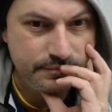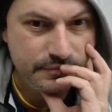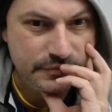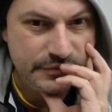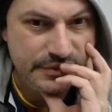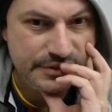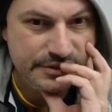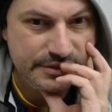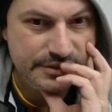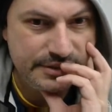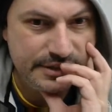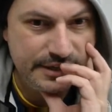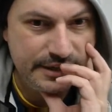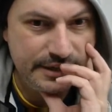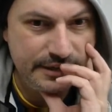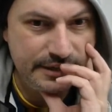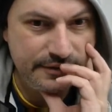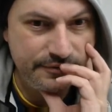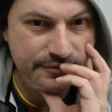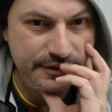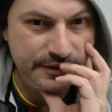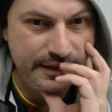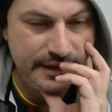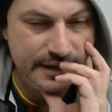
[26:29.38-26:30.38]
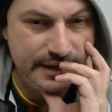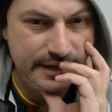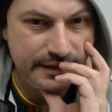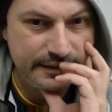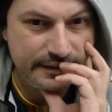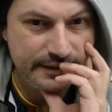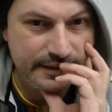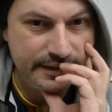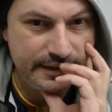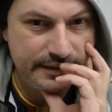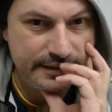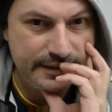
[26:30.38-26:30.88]
Just seeing if we
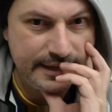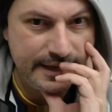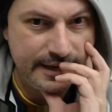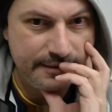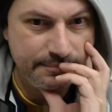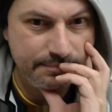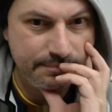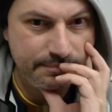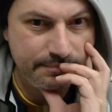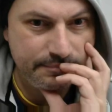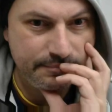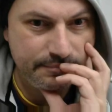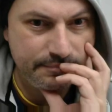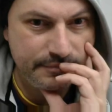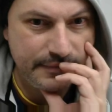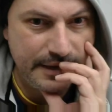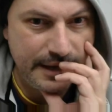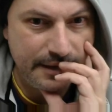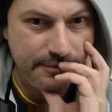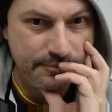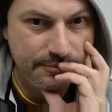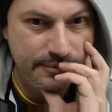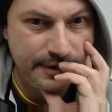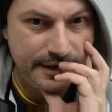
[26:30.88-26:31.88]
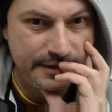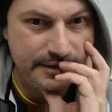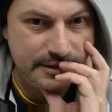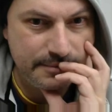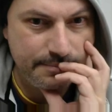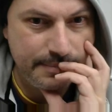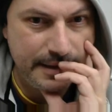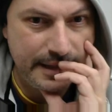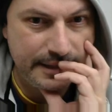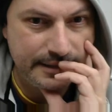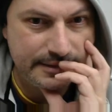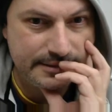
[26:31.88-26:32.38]
can't get that red to
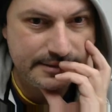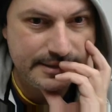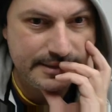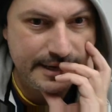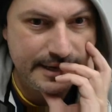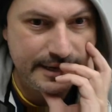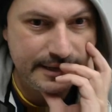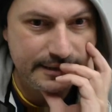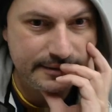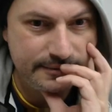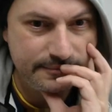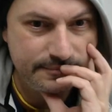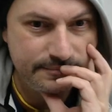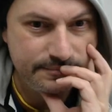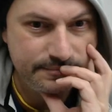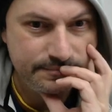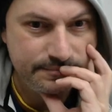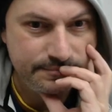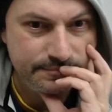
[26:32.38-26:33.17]
balance out.